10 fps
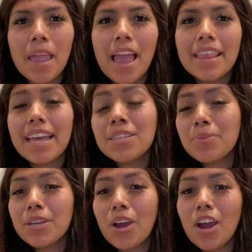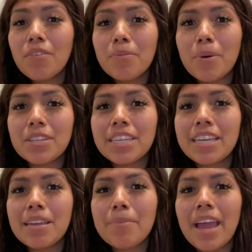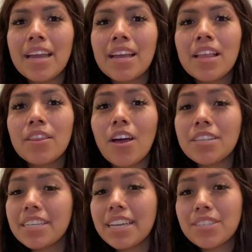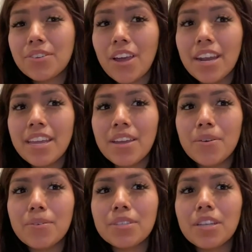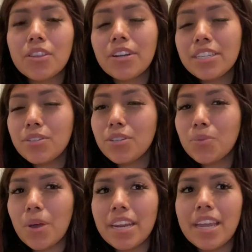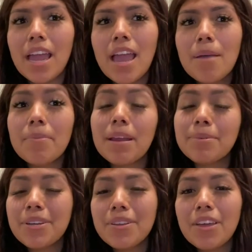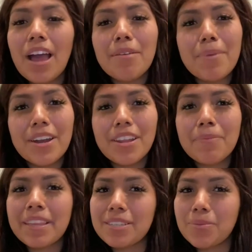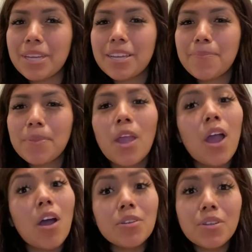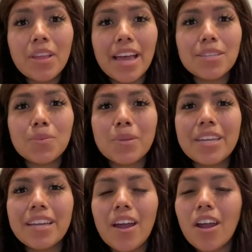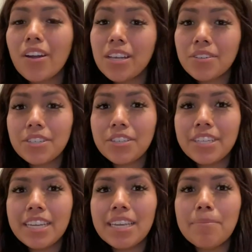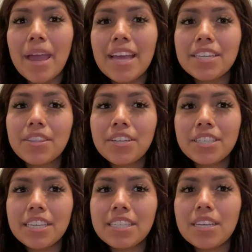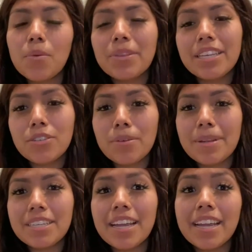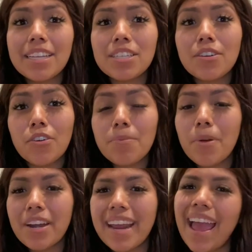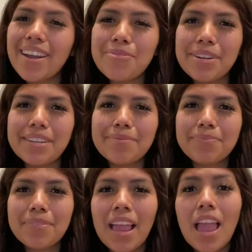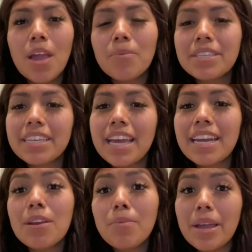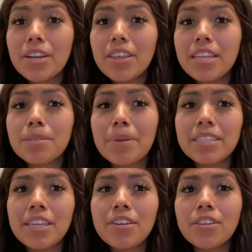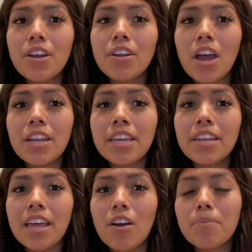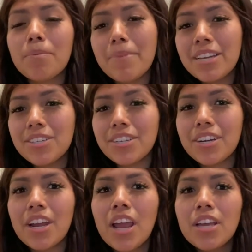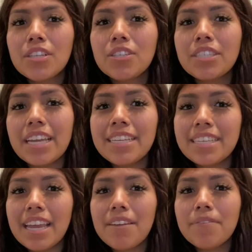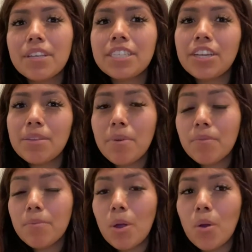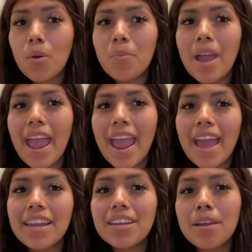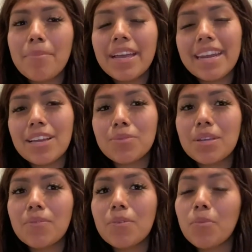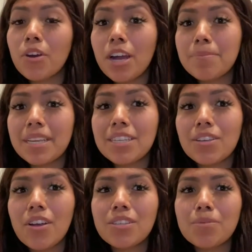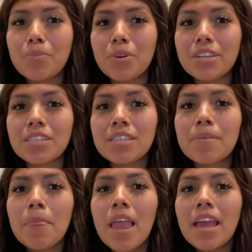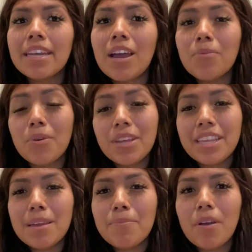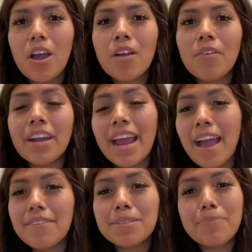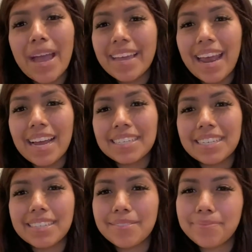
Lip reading: Last week, our football team lost against Granada Hills 32-20, but I'm sure they'll have better luck this week. Also last week, our cross-country team ended their season with a scrimmage against Canoga Park and won. Once again, a reminder that spectators are not yet allowed, but make sure to stay safe, cheer them on from home, and come back next week for more updates on sports. Now roll a clip of our Cavs back in action.